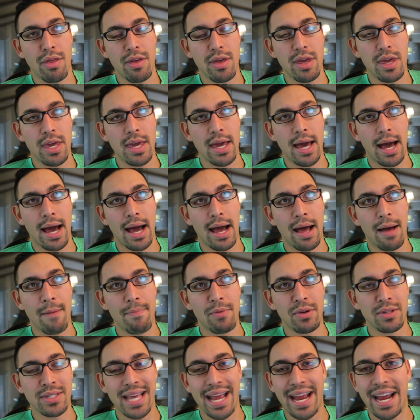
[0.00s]

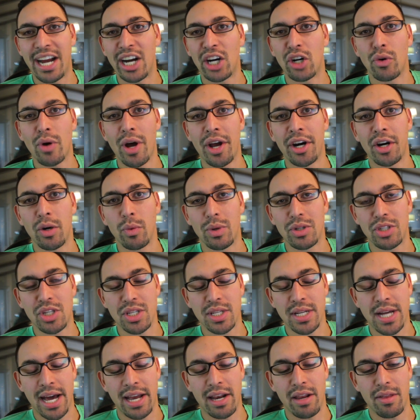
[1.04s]
There's the Air Runner, which
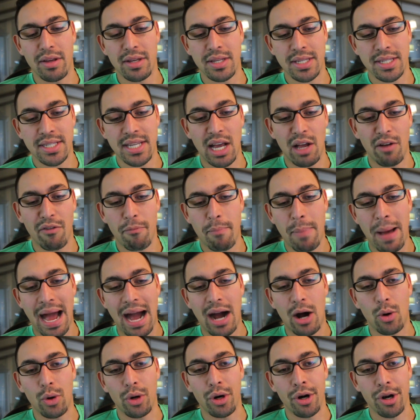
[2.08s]
is kind of the
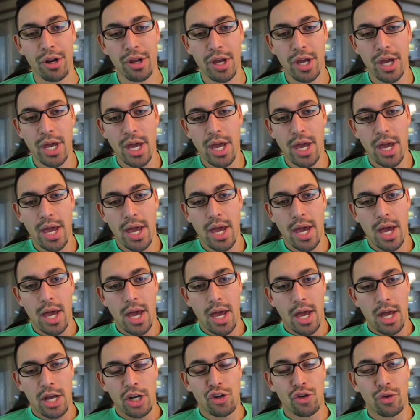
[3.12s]
self-powered
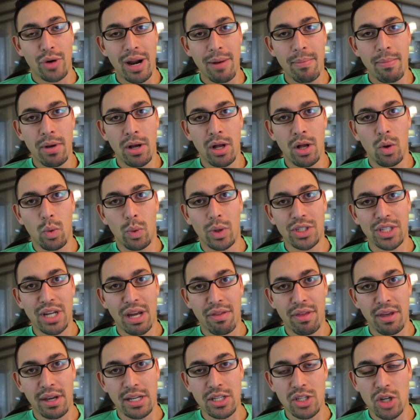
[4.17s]
treadmill, which I
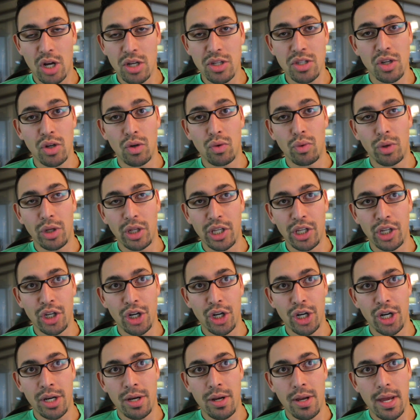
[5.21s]
think is also really
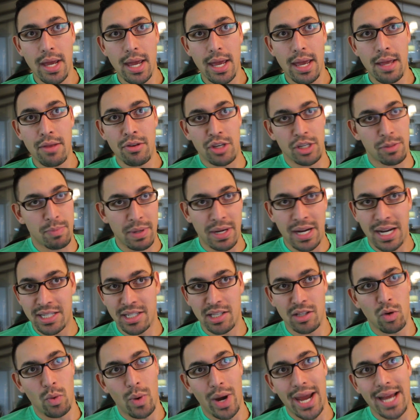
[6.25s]
good. Just because
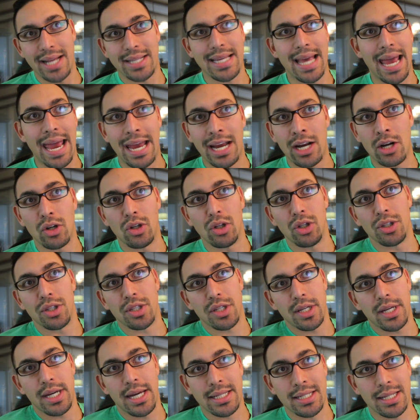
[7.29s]
of the way it's angled,
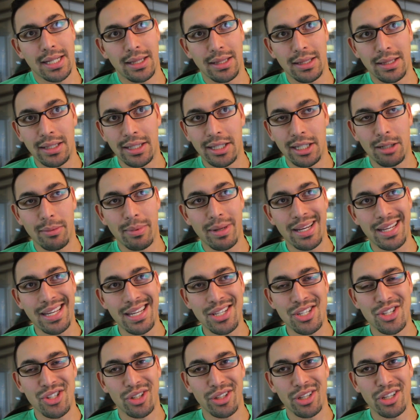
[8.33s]
it's a little bit
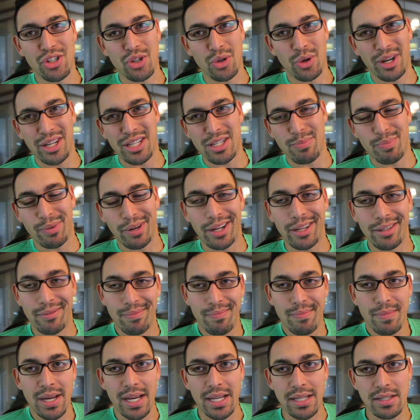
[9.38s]
easier on the joints,
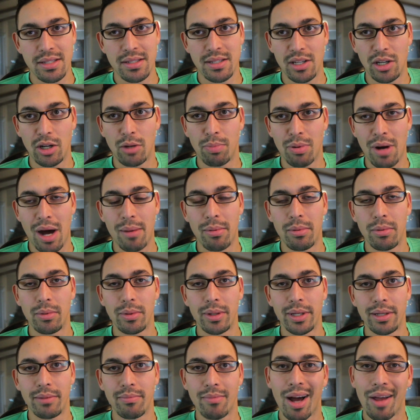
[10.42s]
but it's still
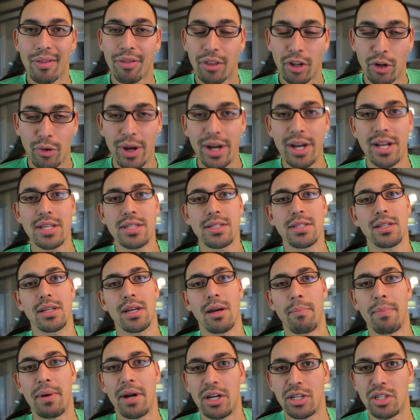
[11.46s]
probably not the greatest
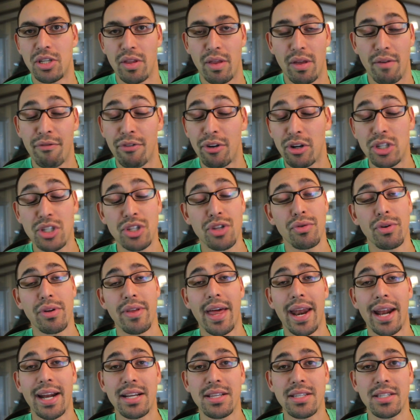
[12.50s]
compared to the first three
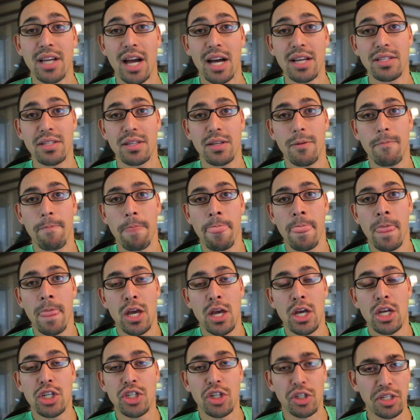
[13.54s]
that I discussed.
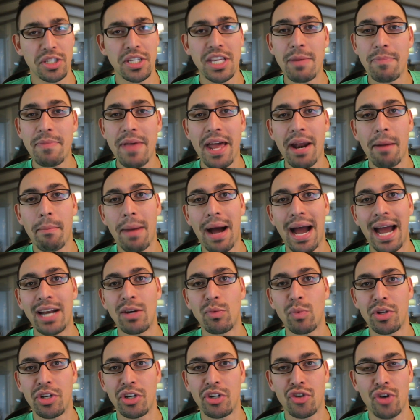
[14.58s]
So just keep that in
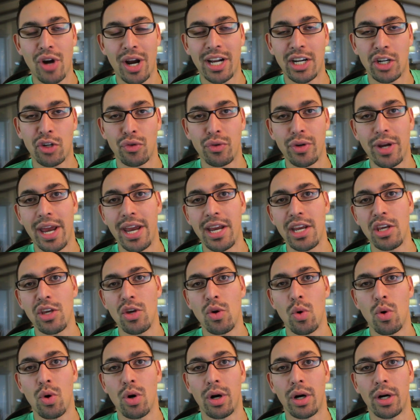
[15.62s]
mind when you're trying to create
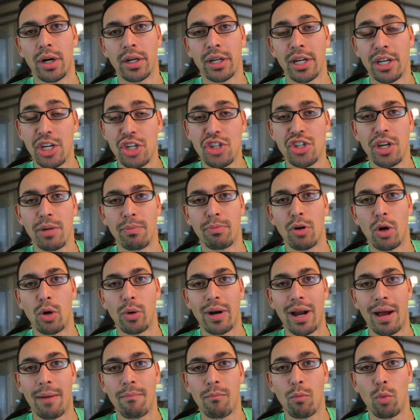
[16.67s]
your conditioning
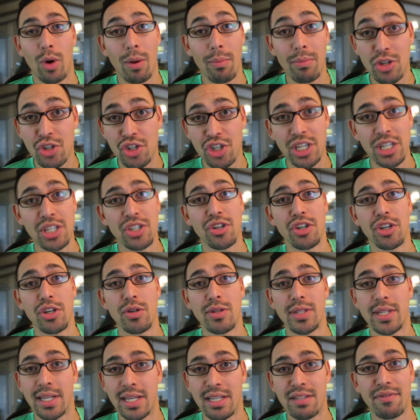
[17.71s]
program. What machines you're
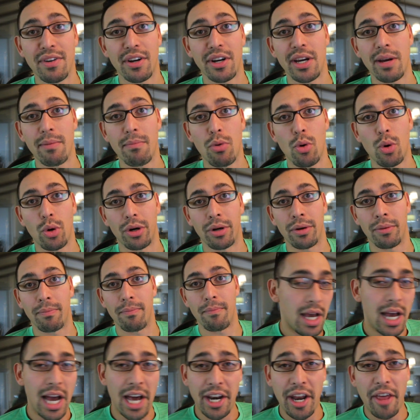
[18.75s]
using is very important.
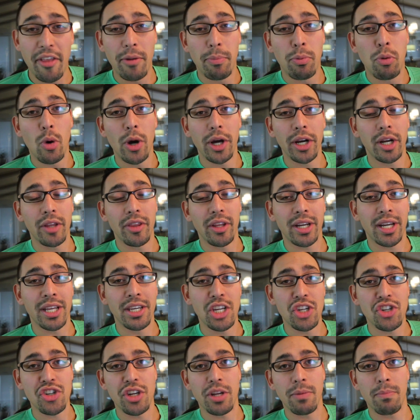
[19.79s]
Another point on the
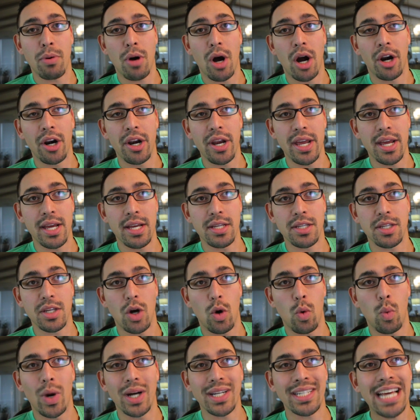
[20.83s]
conditioning part is,
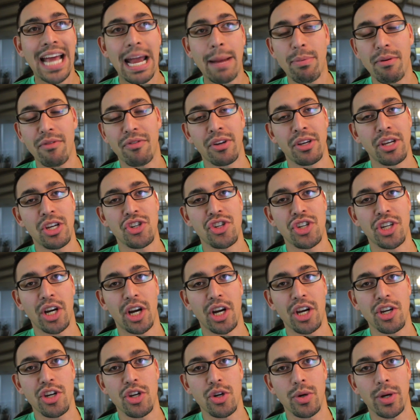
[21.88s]
what type of conditioning
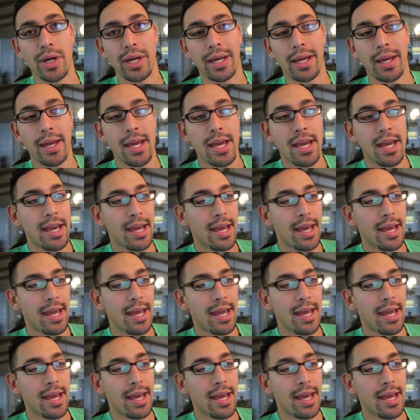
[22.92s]
are you doing?